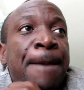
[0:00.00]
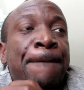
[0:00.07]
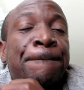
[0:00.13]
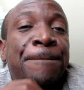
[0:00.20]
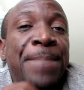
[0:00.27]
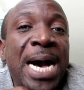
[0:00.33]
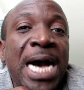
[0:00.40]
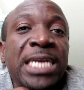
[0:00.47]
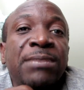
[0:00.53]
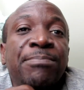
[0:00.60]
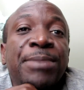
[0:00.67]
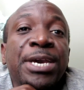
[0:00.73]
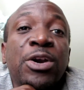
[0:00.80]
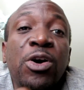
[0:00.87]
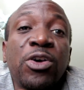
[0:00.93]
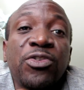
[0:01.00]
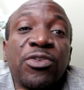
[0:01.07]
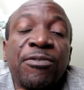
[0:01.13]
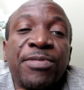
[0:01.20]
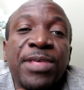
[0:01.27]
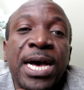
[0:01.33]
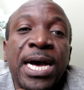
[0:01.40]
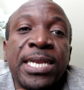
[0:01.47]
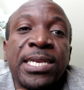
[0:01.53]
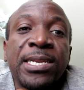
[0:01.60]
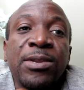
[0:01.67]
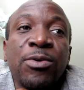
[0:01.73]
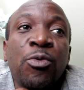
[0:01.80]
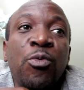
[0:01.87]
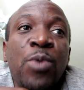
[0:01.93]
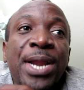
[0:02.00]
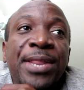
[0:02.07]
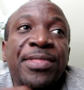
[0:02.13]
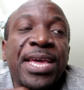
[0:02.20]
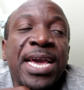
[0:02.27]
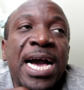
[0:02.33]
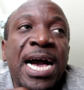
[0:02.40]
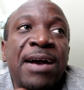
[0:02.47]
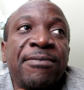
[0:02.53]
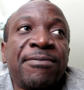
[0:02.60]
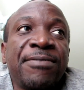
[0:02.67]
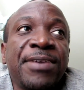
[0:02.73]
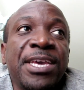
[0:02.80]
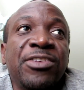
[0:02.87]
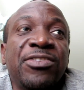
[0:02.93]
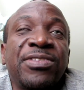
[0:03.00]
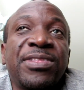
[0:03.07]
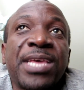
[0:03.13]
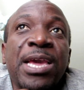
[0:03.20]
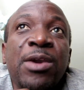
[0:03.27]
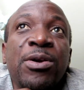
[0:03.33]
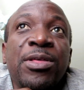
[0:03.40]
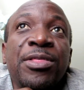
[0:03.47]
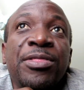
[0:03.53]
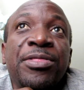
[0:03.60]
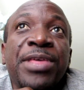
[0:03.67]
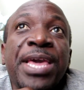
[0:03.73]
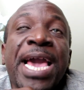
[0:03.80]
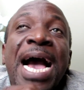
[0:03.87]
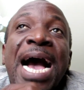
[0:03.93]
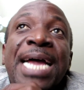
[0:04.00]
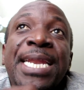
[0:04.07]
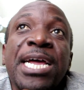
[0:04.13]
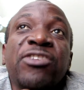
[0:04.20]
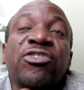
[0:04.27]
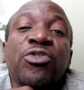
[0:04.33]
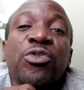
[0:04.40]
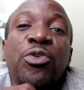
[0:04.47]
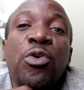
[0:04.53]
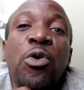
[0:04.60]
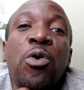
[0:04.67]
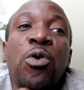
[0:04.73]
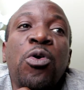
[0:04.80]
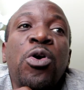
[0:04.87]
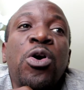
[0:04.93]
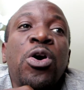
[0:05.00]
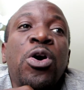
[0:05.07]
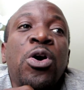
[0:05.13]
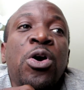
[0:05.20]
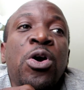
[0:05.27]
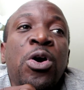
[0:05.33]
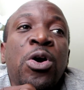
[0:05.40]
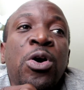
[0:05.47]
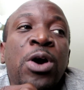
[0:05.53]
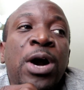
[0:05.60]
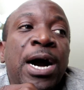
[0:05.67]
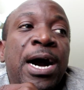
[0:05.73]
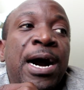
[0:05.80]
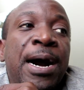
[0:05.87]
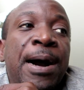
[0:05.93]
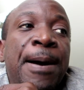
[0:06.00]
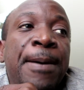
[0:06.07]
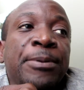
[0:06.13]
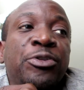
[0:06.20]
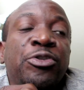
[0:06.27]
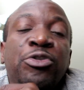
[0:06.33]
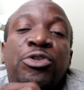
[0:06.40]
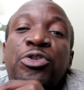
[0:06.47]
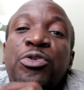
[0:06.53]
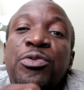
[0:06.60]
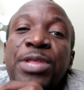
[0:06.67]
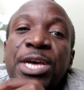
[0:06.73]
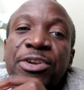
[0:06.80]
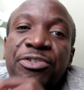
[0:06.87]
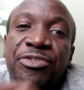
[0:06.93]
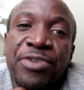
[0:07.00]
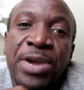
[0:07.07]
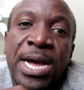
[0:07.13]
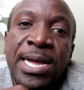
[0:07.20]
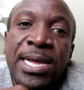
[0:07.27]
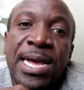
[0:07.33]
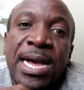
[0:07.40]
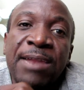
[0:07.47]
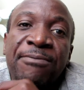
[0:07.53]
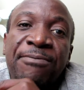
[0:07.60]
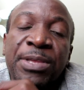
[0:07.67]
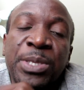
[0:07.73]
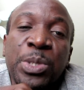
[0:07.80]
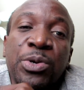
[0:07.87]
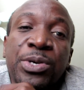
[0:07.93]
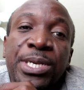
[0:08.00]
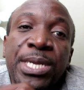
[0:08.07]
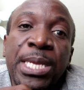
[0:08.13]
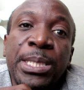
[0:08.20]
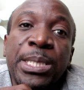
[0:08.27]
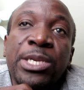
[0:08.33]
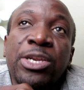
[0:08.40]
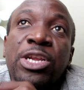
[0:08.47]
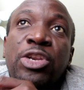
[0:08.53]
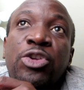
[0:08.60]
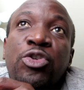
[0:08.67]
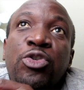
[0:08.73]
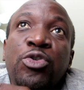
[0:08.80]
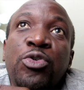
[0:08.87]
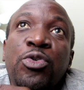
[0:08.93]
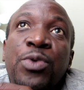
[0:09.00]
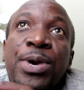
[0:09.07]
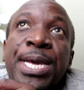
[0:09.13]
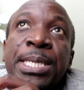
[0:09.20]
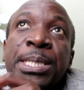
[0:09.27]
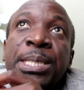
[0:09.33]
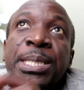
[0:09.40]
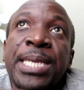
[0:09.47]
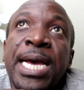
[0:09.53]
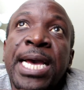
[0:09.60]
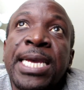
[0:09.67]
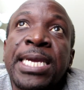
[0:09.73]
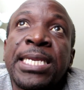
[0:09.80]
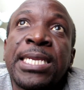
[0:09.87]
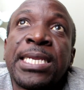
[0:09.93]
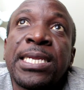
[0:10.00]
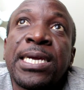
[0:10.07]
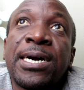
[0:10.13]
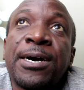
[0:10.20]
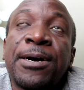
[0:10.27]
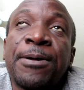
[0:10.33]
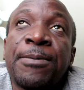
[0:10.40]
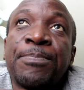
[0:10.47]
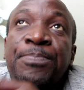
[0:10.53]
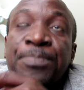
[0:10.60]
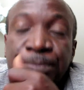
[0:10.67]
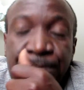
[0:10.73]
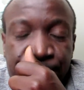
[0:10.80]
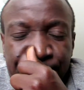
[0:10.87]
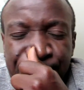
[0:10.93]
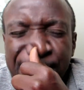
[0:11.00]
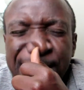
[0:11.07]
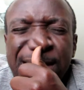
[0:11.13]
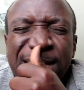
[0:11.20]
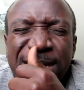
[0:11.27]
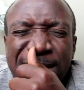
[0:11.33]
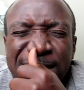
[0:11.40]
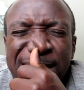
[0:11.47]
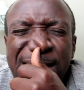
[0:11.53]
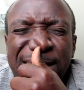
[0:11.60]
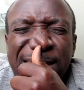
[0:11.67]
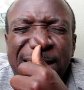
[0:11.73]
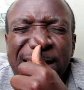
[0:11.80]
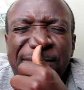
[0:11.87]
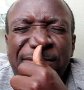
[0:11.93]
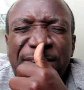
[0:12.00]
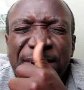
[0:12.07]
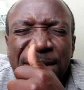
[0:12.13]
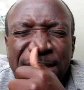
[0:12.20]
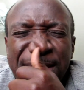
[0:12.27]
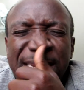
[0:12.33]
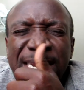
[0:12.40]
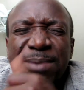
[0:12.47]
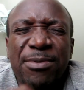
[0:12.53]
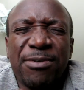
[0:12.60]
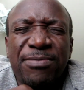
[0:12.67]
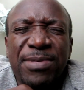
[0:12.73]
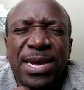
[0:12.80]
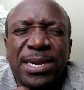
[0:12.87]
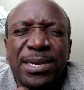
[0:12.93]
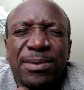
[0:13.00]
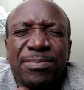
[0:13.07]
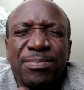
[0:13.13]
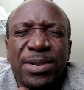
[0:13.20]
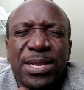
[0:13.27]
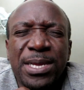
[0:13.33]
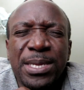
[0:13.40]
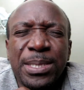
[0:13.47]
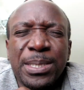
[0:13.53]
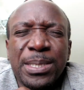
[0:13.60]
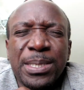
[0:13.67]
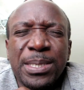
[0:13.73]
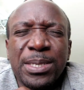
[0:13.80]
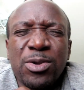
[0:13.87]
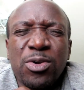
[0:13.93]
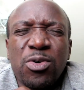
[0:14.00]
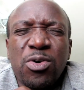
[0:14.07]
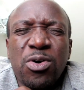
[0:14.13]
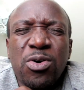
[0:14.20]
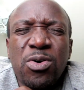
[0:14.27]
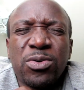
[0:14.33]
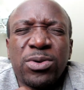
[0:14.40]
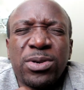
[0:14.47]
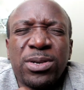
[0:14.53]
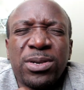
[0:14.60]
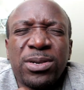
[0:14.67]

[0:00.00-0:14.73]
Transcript: but because of that, what they have is they they had us go uh, to do that drug and physical test to a site. Um, I think I forget the name of that place called